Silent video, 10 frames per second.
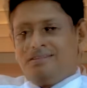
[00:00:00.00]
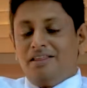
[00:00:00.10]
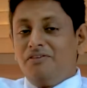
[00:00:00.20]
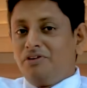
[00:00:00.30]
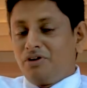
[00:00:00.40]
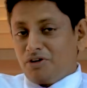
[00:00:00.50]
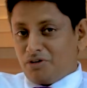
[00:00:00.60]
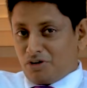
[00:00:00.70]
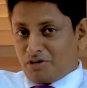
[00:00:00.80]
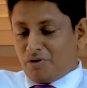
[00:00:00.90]
Then we're going to
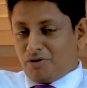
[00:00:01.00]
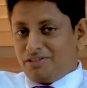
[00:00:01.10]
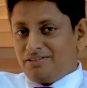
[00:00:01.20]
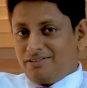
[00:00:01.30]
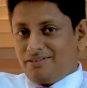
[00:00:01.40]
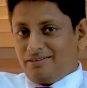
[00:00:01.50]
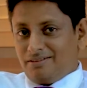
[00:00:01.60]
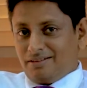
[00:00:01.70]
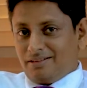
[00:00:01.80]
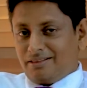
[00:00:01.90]
talk about
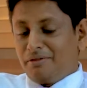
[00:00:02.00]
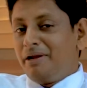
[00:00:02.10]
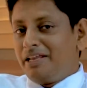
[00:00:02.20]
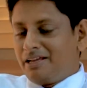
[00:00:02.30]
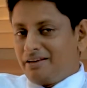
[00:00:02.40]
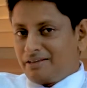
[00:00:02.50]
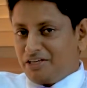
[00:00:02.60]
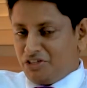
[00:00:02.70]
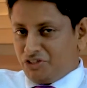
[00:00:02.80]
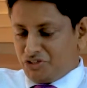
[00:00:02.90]
the medical
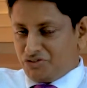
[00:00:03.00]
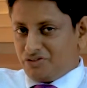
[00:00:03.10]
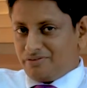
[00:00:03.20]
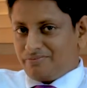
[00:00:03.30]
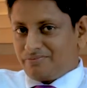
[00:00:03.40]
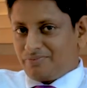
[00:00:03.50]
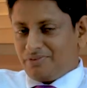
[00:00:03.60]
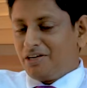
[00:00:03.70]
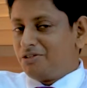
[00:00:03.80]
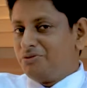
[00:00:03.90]
conditions.
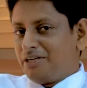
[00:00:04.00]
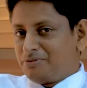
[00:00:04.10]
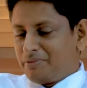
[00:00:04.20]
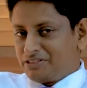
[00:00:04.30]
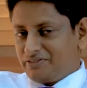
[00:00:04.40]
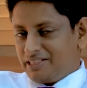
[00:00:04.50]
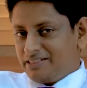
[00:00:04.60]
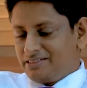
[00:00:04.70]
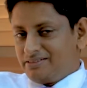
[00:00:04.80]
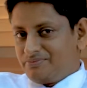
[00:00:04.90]
There are two aspects for this.